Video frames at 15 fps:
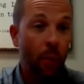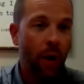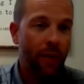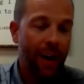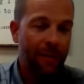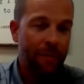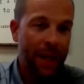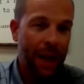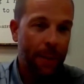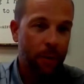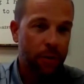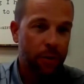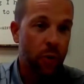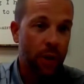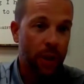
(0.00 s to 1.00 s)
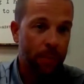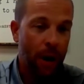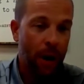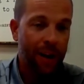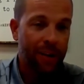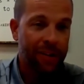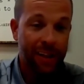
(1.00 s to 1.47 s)
what they've been able to in the
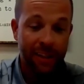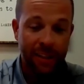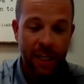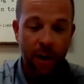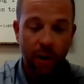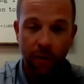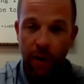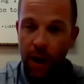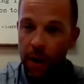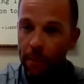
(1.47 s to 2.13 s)
policy itself.